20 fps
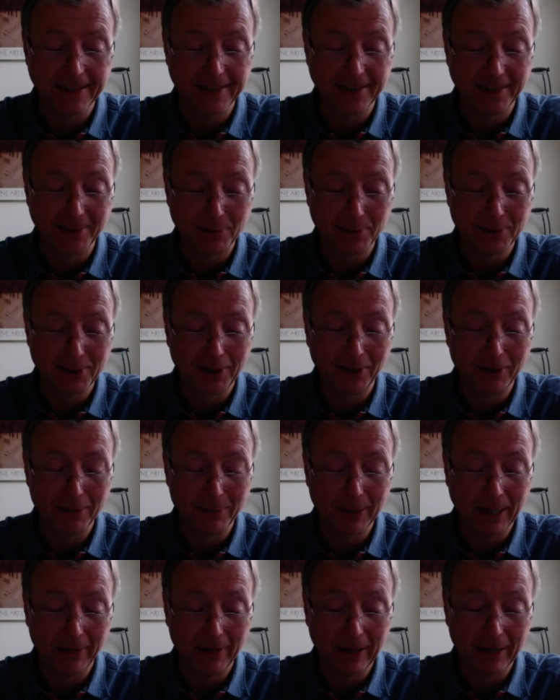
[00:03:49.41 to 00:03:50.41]
So sorry
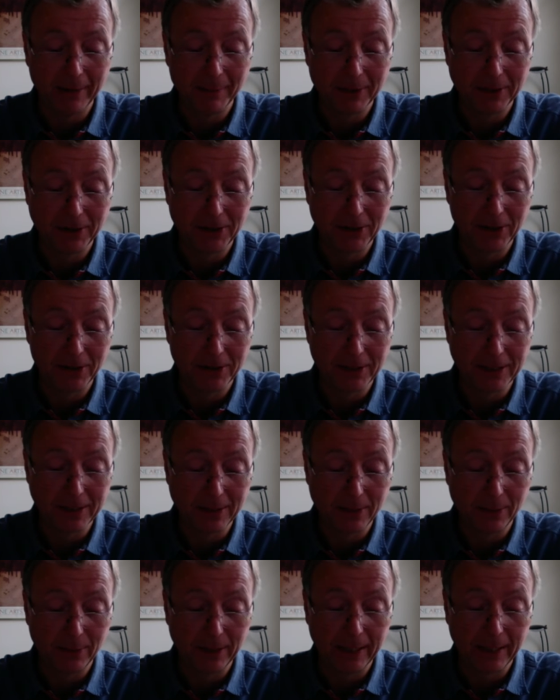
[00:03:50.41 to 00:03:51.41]
about that, but Charles is
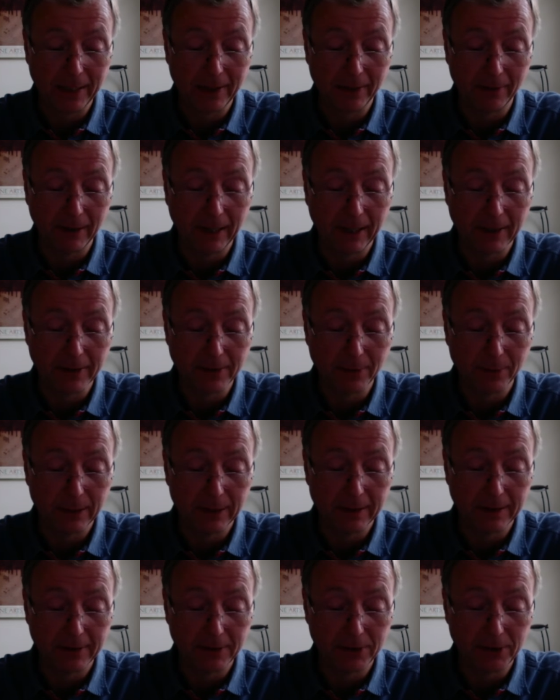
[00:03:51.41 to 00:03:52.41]
quite correct. So well
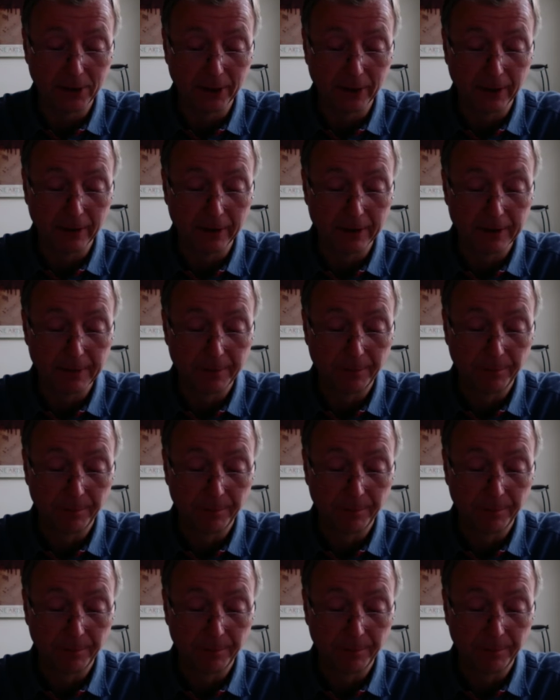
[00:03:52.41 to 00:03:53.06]
done, Charles.